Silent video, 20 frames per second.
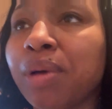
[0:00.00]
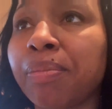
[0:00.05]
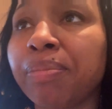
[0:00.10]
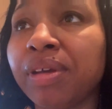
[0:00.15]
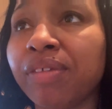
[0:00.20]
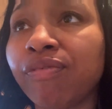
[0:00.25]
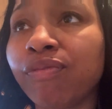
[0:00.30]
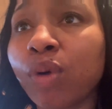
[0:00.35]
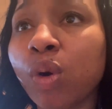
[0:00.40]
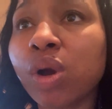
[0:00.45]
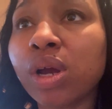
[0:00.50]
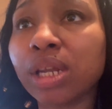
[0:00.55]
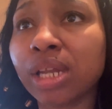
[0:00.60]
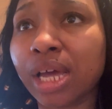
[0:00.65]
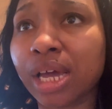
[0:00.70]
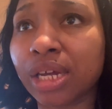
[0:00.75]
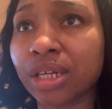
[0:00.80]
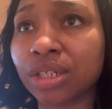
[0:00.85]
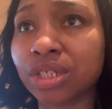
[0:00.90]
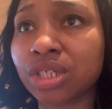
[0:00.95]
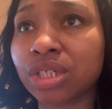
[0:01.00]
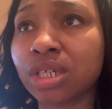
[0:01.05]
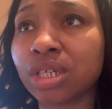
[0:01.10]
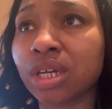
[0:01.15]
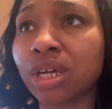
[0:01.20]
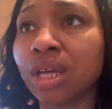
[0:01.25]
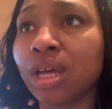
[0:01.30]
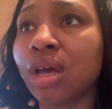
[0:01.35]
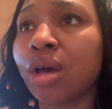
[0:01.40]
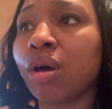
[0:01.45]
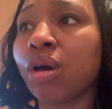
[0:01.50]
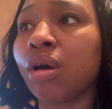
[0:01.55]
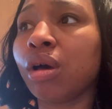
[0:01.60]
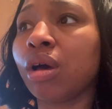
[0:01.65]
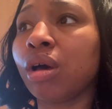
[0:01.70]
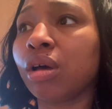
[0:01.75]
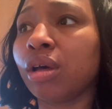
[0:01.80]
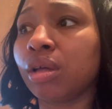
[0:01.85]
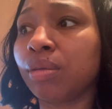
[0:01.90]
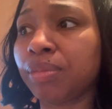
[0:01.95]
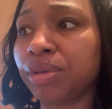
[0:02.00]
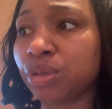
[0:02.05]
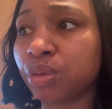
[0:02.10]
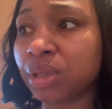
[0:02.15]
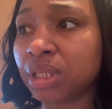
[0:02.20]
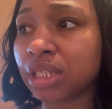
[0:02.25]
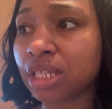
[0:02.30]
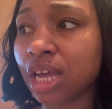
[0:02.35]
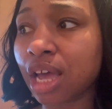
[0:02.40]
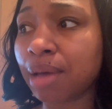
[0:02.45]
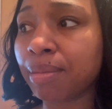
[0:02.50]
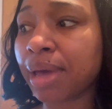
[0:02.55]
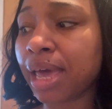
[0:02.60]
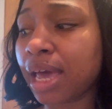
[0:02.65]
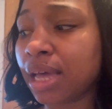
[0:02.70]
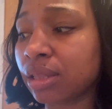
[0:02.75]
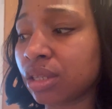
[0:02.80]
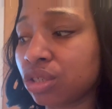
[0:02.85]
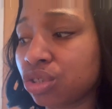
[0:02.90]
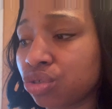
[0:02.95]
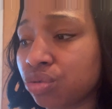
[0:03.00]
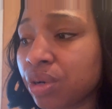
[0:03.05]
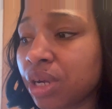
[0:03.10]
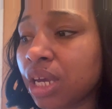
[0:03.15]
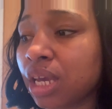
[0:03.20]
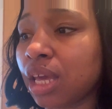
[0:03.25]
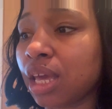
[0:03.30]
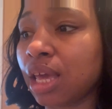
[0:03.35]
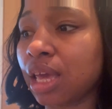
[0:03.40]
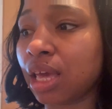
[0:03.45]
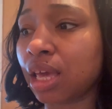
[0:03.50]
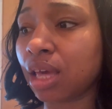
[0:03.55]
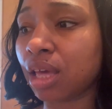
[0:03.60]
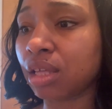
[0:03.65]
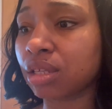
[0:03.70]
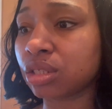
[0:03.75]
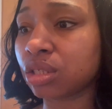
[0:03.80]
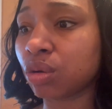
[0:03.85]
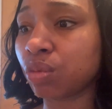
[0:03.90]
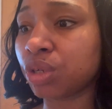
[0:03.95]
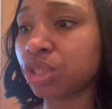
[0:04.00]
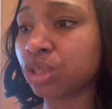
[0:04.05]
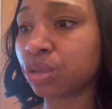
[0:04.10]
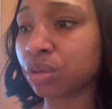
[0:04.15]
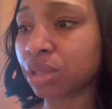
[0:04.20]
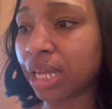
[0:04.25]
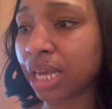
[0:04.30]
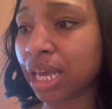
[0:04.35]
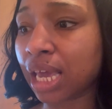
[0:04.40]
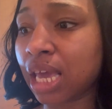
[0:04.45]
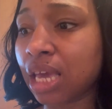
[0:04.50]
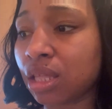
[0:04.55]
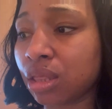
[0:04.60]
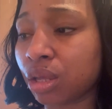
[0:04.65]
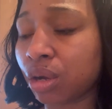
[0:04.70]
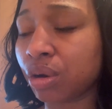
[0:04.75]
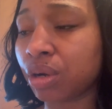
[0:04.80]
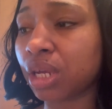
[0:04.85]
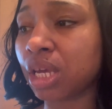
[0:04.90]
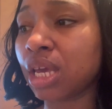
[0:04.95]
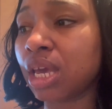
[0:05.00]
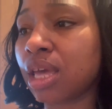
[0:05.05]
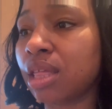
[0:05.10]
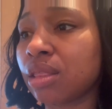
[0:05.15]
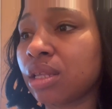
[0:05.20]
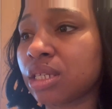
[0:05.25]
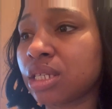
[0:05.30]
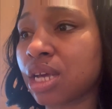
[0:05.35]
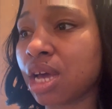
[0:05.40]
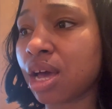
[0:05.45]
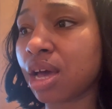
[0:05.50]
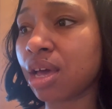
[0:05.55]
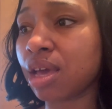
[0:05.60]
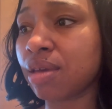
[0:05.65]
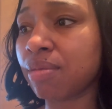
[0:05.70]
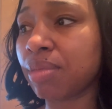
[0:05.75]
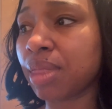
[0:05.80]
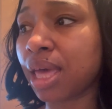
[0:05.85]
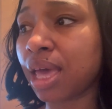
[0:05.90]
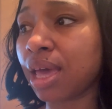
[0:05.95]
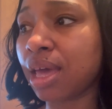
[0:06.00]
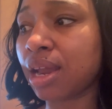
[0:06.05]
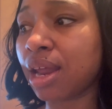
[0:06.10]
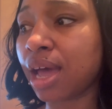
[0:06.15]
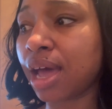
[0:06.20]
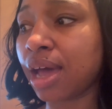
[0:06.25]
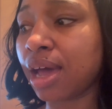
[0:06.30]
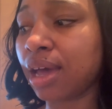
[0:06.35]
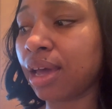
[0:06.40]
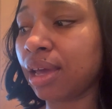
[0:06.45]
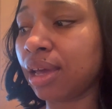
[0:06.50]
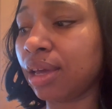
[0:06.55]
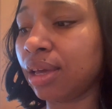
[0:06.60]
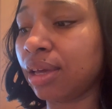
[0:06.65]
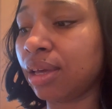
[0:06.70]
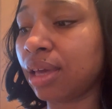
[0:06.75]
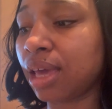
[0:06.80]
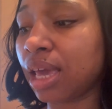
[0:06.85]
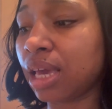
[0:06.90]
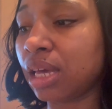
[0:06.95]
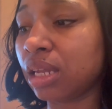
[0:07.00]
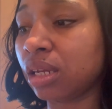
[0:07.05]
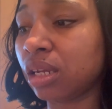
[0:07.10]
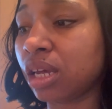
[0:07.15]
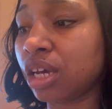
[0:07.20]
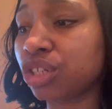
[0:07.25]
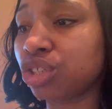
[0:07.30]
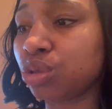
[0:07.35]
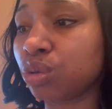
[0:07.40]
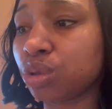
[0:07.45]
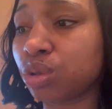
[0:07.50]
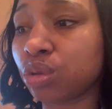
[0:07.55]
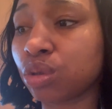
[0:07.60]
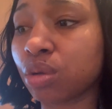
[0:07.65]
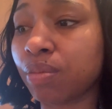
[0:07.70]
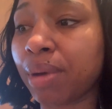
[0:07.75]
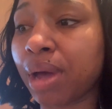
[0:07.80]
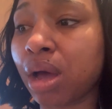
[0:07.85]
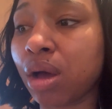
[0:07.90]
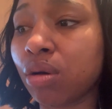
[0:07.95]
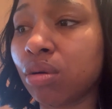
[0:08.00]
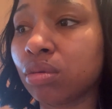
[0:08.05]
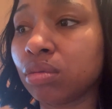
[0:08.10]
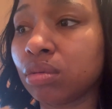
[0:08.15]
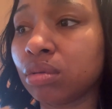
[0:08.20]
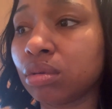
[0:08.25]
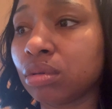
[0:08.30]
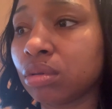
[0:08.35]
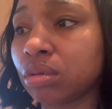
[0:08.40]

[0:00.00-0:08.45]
But before lunch, between the time I had this drink, so which was like 8.30, and the time that I ate lunch, which was about